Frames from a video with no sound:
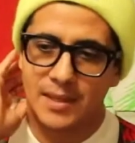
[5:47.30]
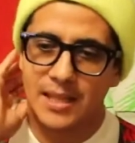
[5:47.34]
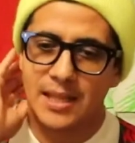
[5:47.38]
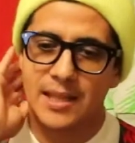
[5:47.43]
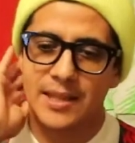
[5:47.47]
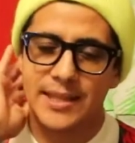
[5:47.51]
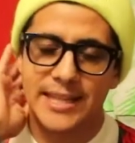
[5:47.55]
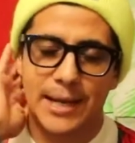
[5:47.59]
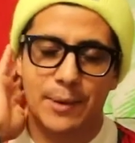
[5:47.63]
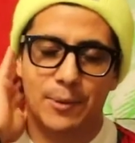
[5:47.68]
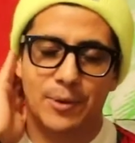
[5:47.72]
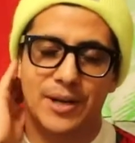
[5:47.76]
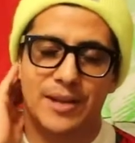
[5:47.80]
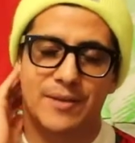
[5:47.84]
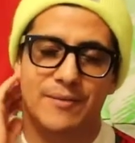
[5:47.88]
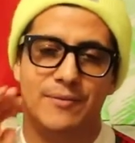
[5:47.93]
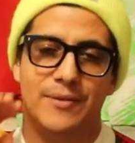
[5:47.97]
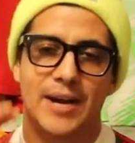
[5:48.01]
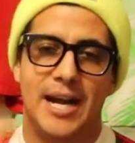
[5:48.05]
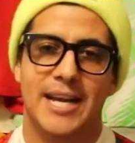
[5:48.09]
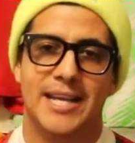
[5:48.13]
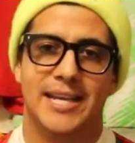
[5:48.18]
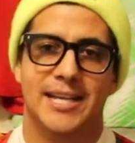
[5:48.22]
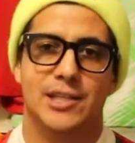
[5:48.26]
They were
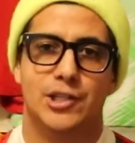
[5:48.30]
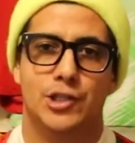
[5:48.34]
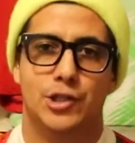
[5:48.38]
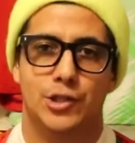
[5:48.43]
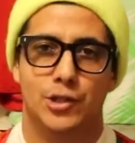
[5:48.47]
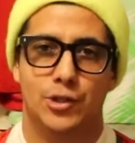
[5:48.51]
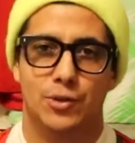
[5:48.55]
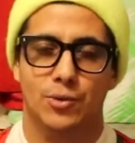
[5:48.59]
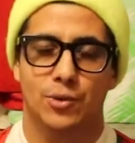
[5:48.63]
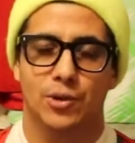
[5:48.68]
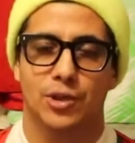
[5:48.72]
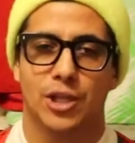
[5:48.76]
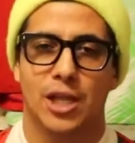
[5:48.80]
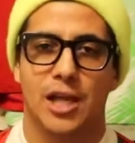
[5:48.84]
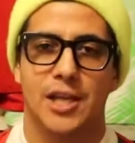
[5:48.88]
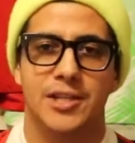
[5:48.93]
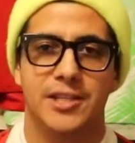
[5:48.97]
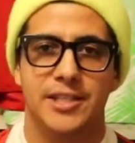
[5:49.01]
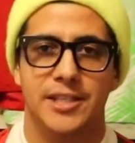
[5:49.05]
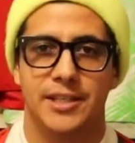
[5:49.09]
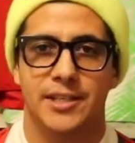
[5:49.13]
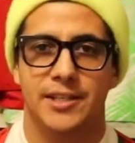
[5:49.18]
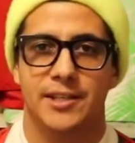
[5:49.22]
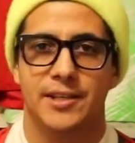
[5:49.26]
inviting us to
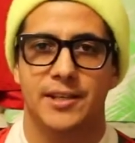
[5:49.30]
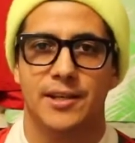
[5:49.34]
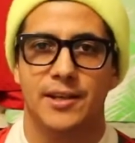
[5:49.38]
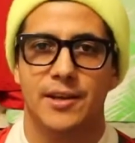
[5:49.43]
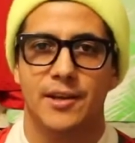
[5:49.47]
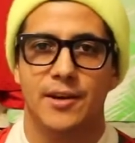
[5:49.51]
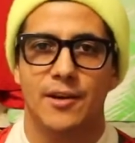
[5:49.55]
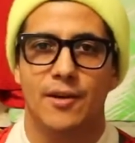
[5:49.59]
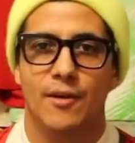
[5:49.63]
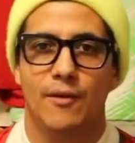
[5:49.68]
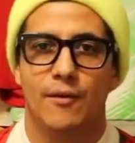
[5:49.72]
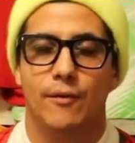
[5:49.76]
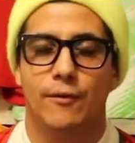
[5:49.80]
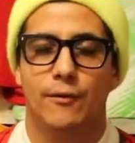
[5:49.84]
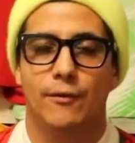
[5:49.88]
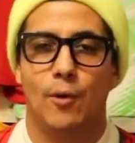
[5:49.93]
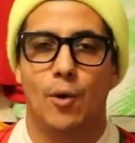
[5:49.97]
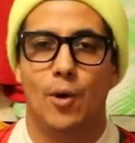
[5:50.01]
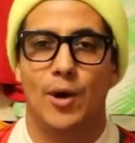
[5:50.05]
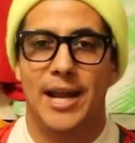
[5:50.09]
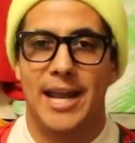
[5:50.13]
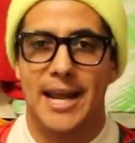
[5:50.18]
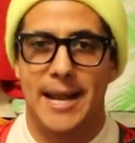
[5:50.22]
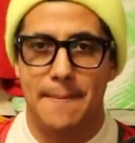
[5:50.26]
London
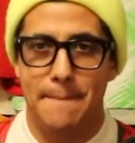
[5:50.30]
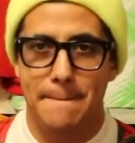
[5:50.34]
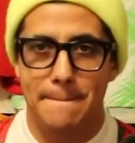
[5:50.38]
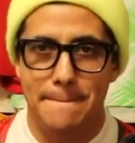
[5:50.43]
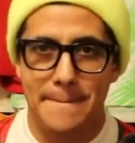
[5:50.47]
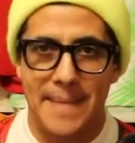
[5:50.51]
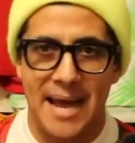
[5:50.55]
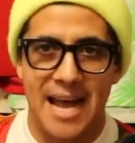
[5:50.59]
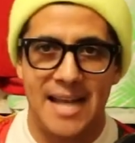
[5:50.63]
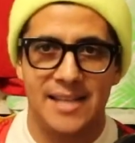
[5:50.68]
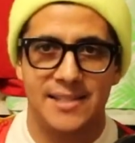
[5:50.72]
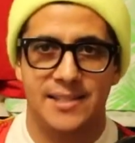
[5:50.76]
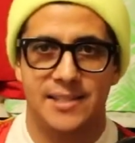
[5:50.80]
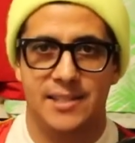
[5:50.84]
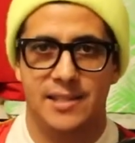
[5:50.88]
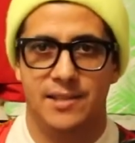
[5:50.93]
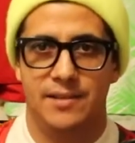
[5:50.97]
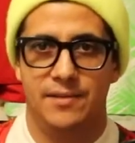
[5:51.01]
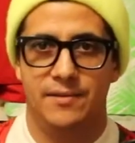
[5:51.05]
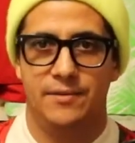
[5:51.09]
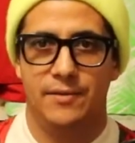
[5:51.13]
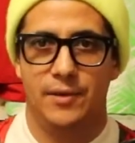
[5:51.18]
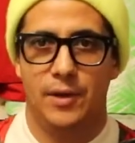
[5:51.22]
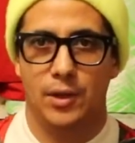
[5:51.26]
for a
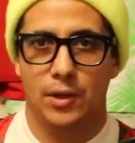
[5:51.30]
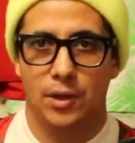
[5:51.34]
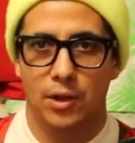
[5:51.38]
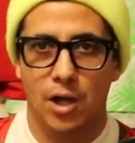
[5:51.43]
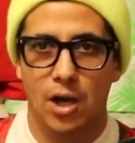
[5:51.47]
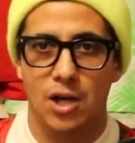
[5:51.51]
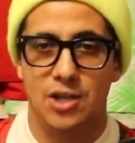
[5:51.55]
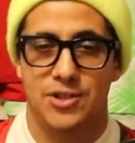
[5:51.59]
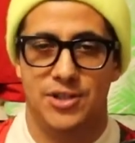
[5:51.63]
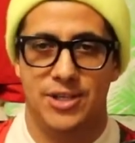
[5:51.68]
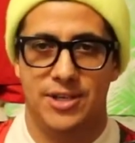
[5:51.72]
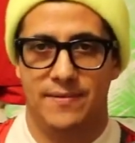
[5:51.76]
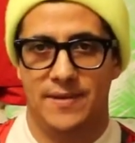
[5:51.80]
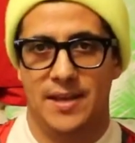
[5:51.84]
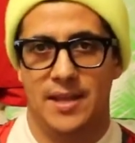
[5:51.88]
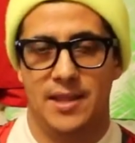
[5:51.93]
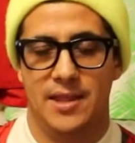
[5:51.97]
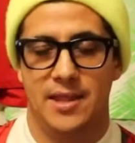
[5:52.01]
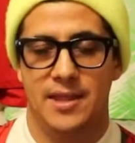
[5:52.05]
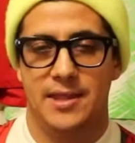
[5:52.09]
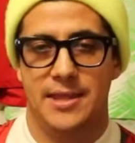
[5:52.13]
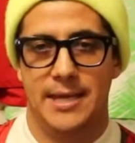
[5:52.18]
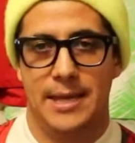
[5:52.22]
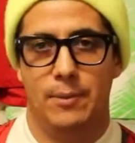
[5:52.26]
massive launch event.
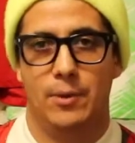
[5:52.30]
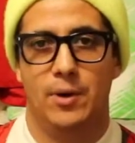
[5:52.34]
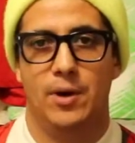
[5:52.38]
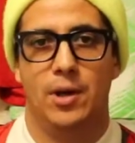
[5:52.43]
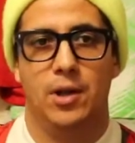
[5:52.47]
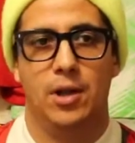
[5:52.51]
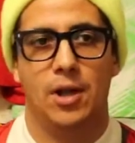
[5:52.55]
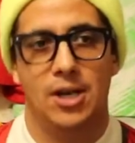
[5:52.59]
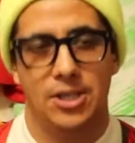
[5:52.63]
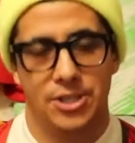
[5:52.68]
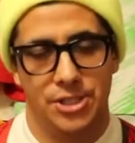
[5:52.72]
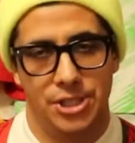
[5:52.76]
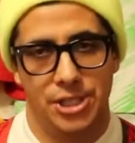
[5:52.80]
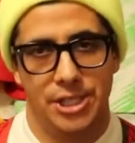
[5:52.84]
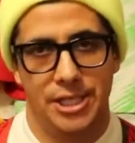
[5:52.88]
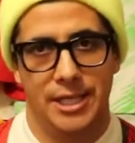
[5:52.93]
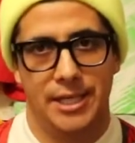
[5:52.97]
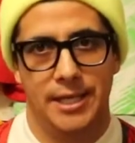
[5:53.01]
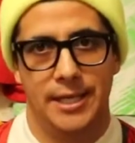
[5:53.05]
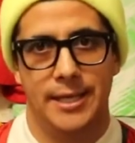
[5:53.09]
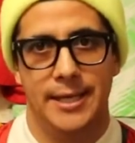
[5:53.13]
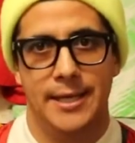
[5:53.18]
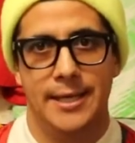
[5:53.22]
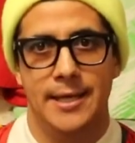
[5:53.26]
They were
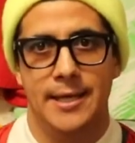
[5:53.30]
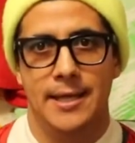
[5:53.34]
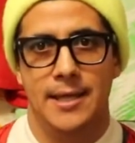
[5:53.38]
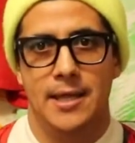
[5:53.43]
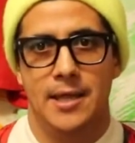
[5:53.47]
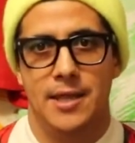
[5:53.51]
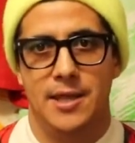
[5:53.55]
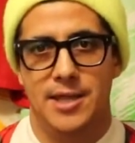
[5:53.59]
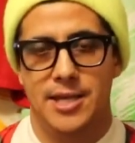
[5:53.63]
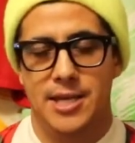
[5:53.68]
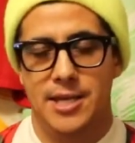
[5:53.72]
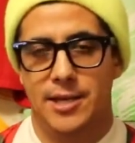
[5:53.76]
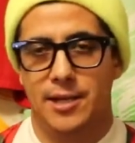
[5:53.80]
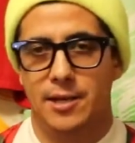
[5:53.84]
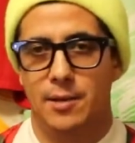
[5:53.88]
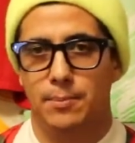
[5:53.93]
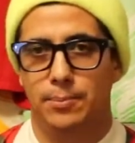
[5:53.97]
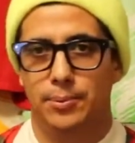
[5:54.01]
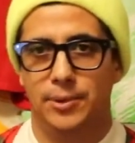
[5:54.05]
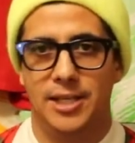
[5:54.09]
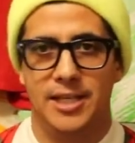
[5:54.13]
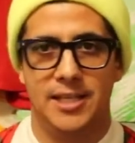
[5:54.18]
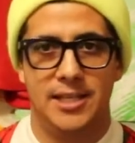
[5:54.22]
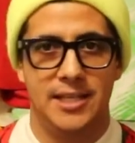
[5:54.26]
launching
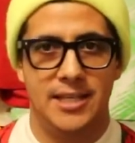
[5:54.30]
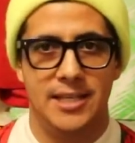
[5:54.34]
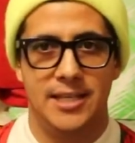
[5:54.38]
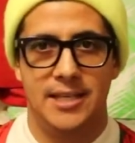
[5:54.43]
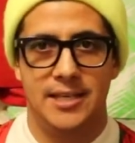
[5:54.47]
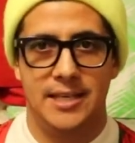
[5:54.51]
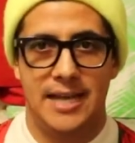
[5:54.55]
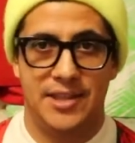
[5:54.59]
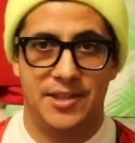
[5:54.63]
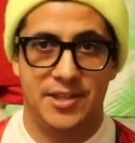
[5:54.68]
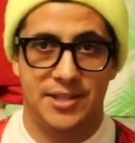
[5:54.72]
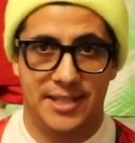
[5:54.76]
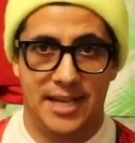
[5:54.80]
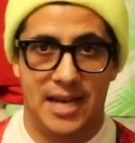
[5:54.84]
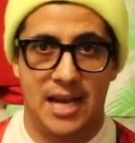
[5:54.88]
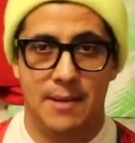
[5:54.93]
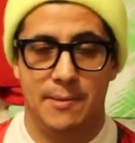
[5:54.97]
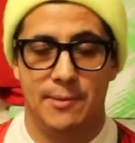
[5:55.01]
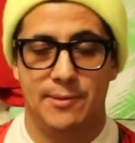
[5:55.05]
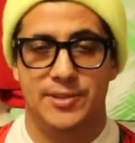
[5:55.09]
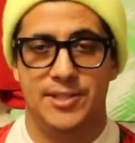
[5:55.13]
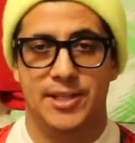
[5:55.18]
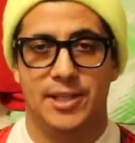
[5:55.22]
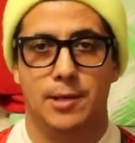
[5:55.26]
at the time,
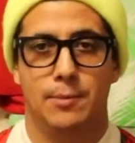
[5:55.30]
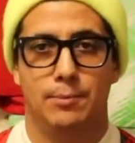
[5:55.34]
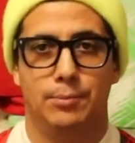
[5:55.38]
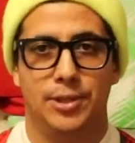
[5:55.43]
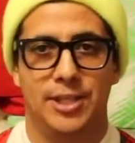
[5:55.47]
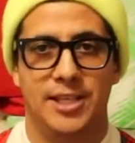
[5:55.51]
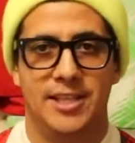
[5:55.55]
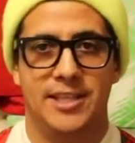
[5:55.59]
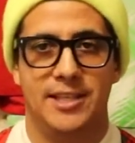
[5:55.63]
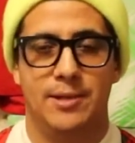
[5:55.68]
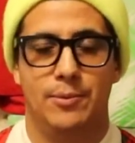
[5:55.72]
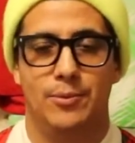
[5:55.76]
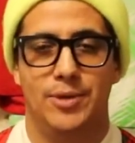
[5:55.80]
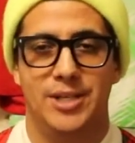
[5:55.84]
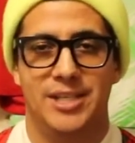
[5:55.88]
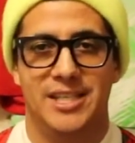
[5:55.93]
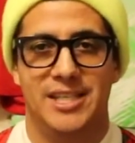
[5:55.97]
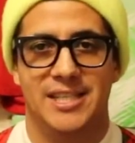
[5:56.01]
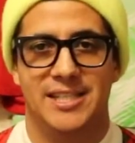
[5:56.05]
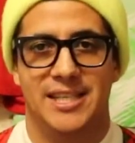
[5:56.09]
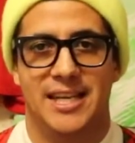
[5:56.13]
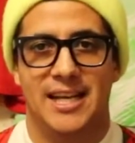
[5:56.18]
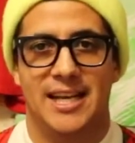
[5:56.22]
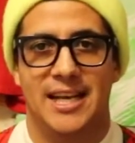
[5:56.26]
it was a completely
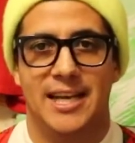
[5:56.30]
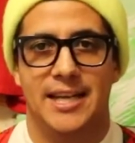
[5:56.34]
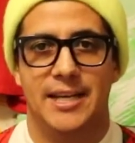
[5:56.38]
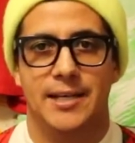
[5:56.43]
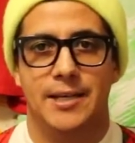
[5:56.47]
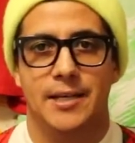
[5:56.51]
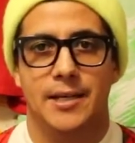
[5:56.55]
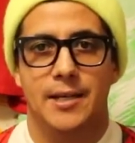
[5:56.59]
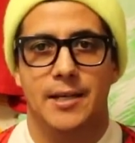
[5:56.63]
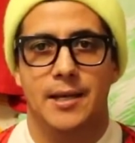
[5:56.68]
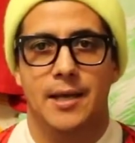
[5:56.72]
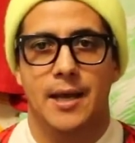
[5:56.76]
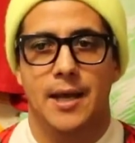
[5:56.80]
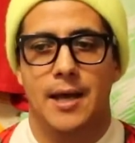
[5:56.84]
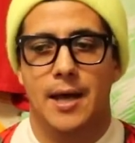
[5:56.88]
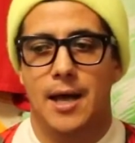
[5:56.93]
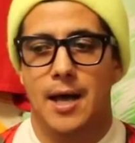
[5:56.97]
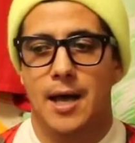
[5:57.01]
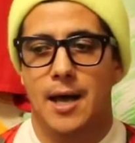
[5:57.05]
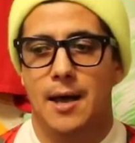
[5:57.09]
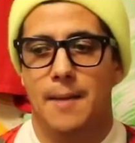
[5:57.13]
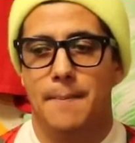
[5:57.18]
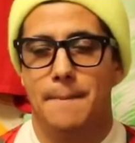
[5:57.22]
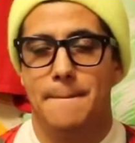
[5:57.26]
redesigned
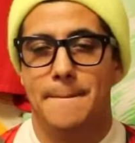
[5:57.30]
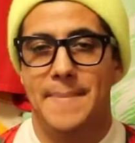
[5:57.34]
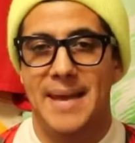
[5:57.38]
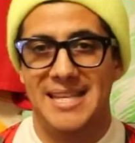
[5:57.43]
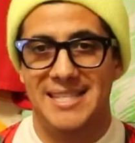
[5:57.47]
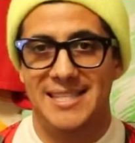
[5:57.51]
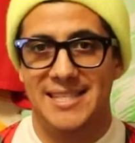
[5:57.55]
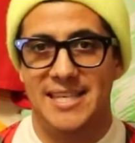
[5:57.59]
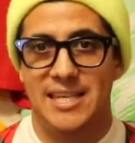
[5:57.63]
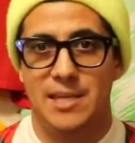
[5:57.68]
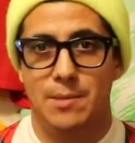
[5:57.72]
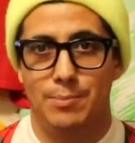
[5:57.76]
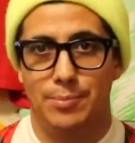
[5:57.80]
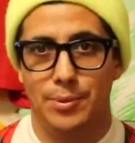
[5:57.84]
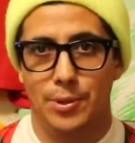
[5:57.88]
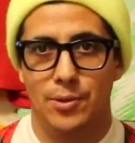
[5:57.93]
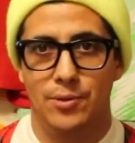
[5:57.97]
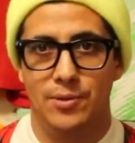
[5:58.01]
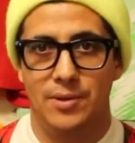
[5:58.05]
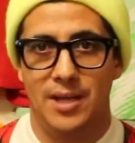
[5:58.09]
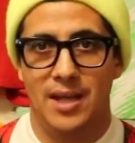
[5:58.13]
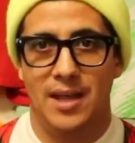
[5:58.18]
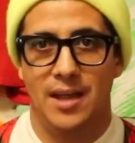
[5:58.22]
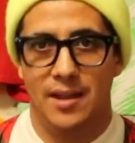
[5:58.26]
Messi
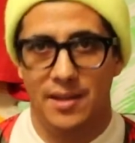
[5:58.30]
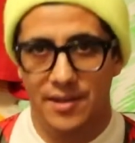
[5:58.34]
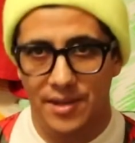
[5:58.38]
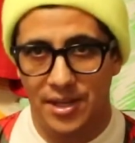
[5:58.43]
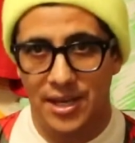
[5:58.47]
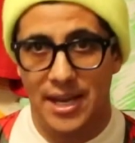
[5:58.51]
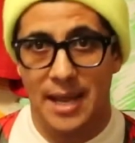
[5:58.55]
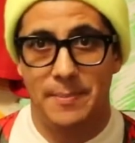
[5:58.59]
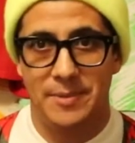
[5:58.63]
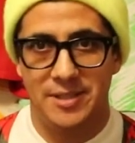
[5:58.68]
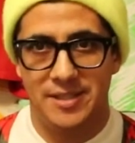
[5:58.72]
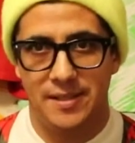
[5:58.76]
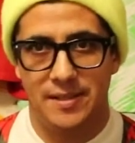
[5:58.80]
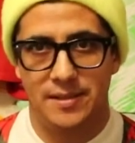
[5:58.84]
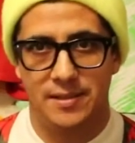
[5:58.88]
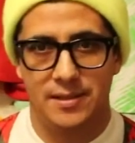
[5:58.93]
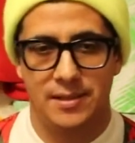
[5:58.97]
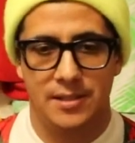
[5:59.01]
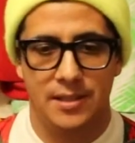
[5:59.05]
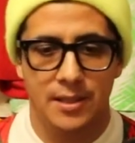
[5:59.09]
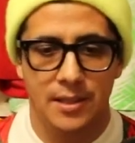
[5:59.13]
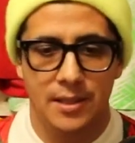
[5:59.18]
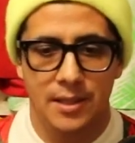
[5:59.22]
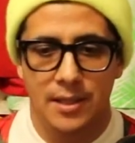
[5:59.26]
boot, the Nemesis.